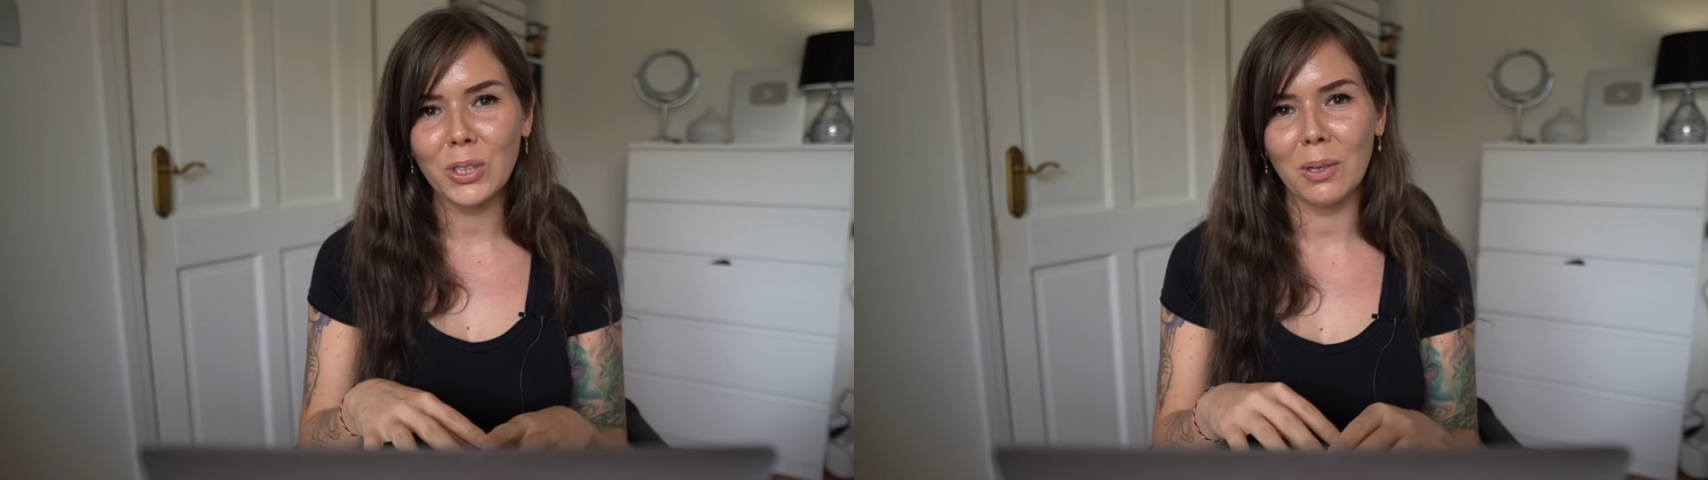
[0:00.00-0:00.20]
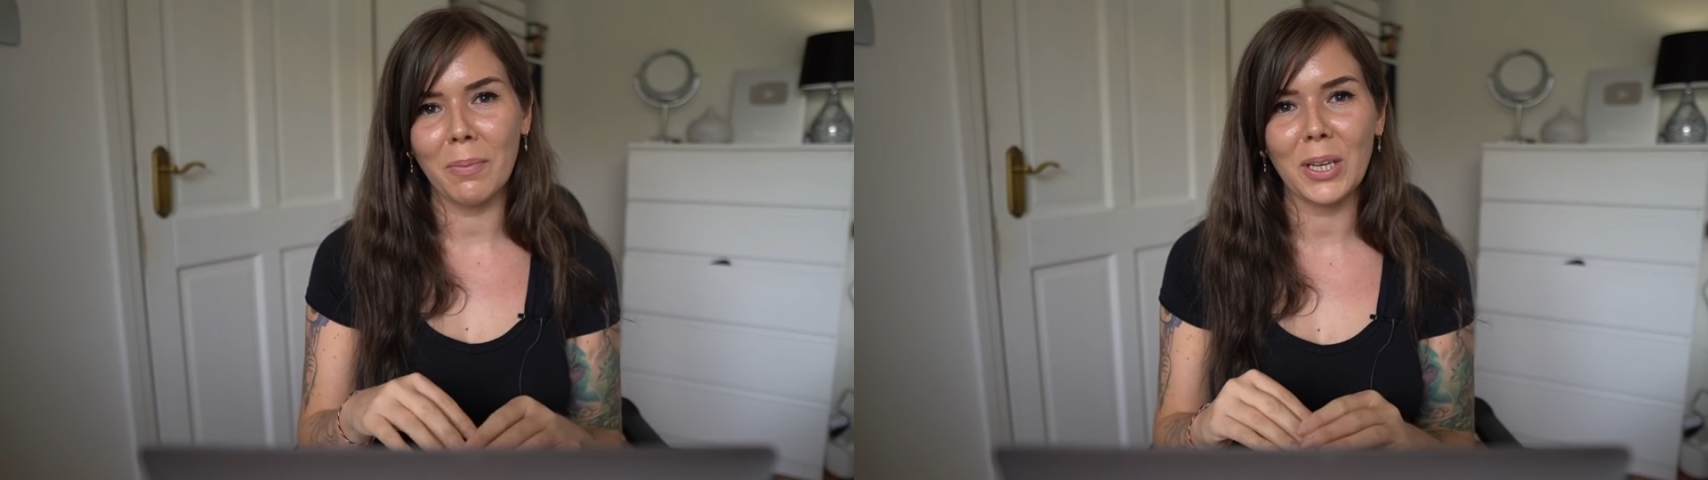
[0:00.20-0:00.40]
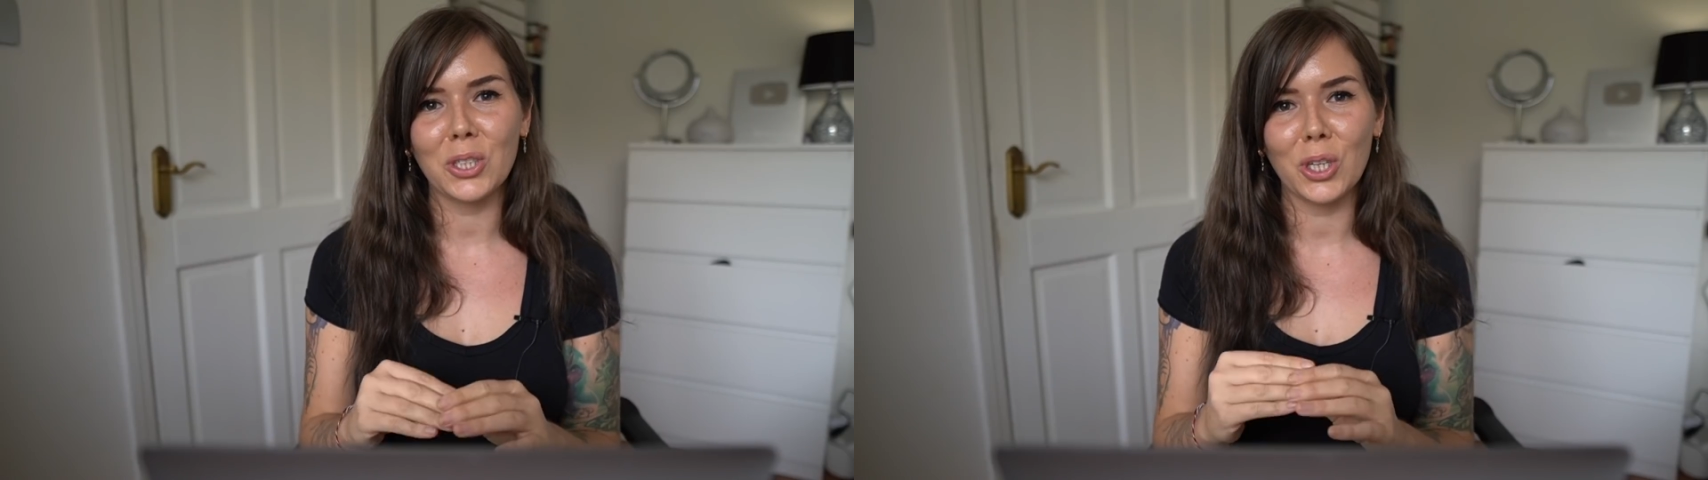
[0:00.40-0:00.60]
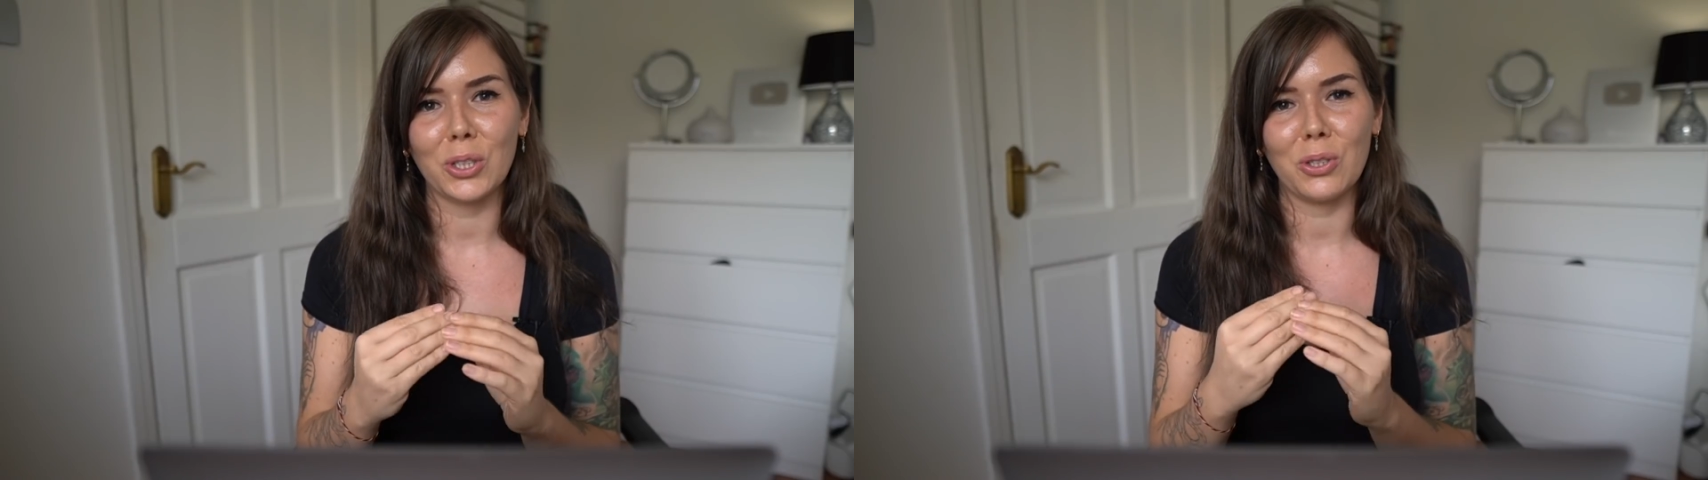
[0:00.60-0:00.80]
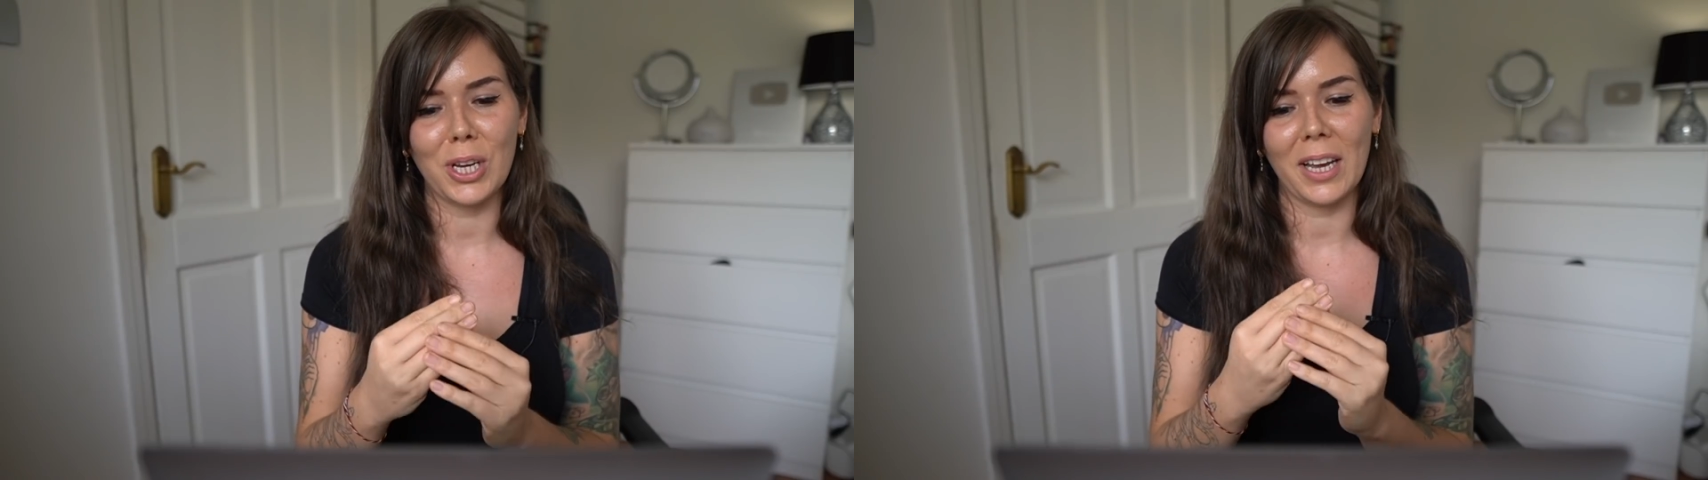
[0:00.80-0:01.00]
so make sure
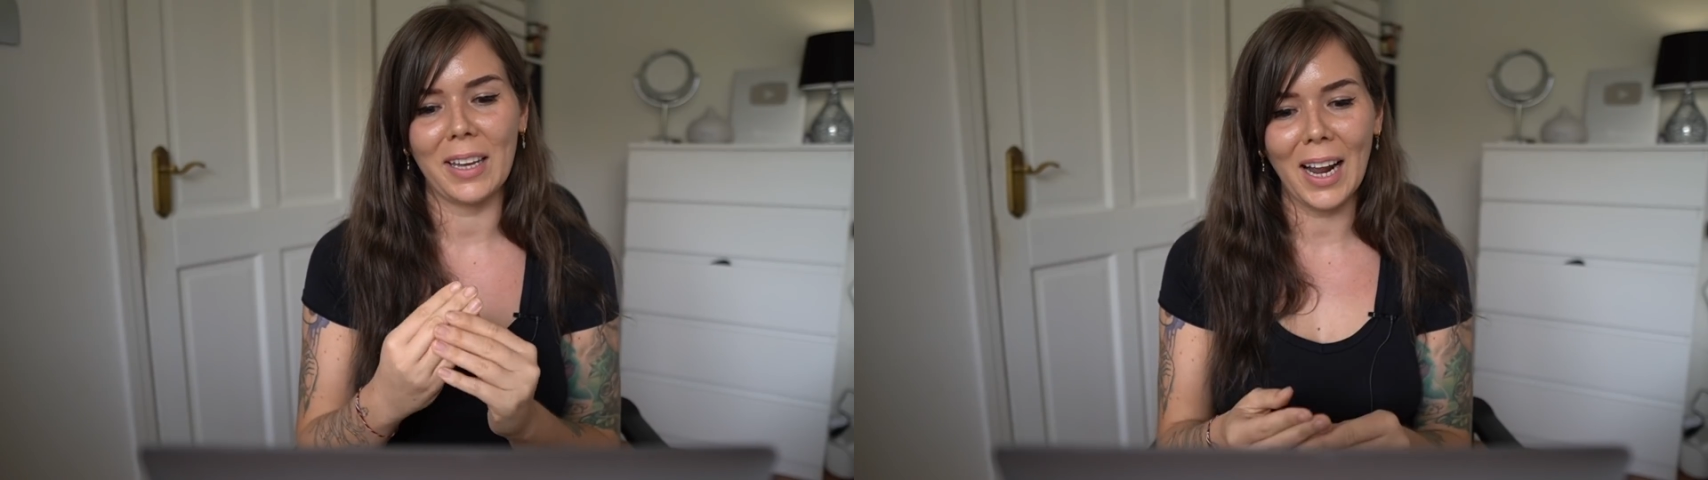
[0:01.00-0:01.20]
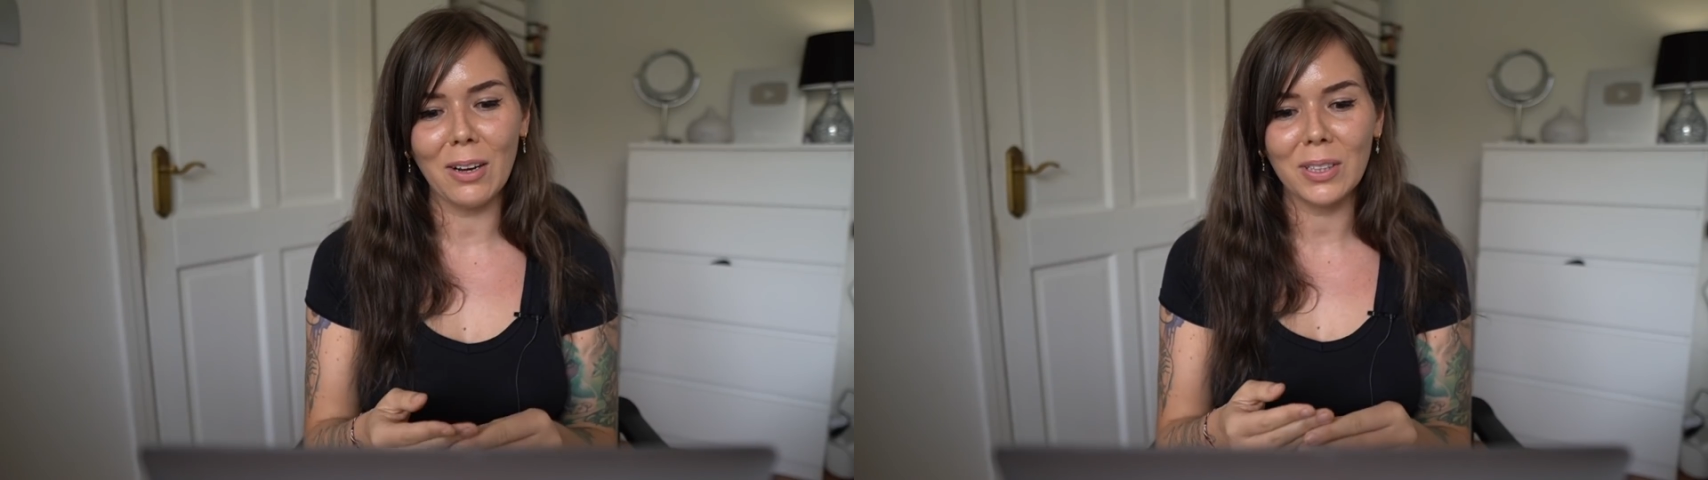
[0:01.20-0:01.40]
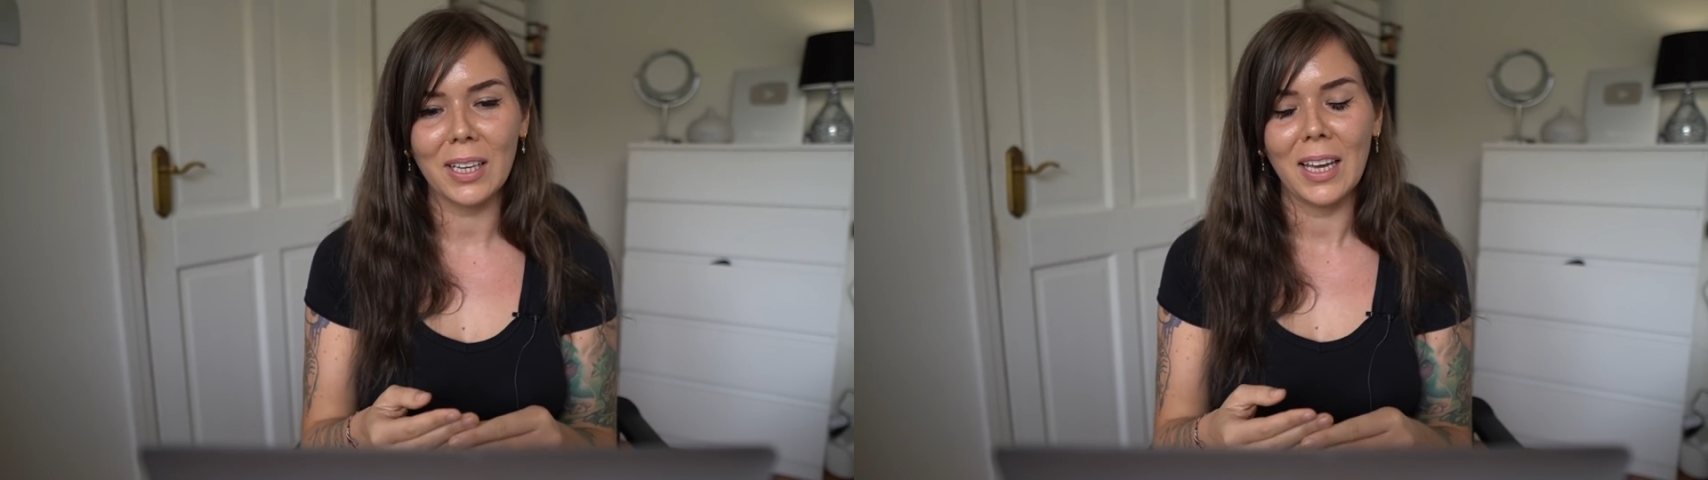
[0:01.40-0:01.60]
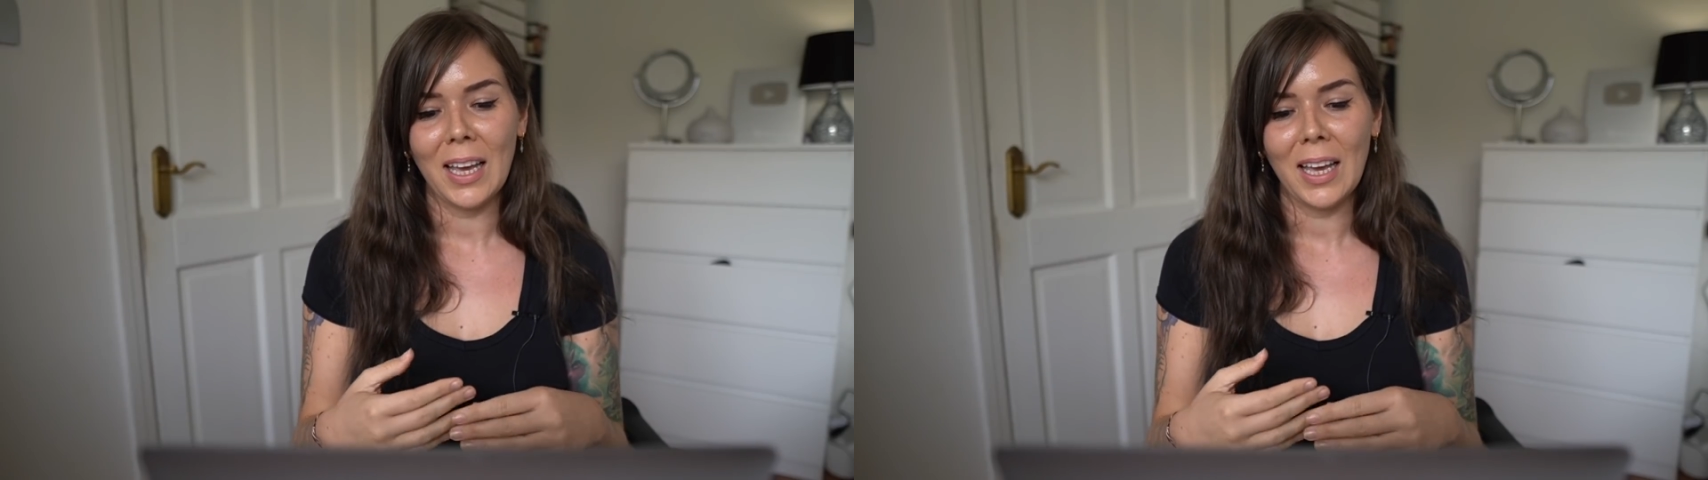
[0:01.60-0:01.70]
to check it out.